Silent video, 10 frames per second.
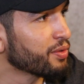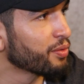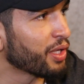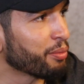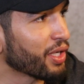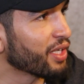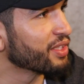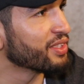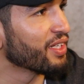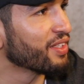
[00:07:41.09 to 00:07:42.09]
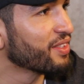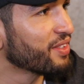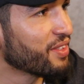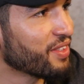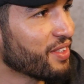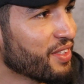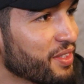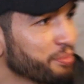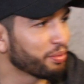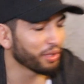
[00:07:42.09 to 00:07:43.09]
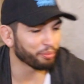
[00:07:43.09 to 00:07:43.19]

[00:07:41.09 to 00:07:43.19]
what am I gonna say? My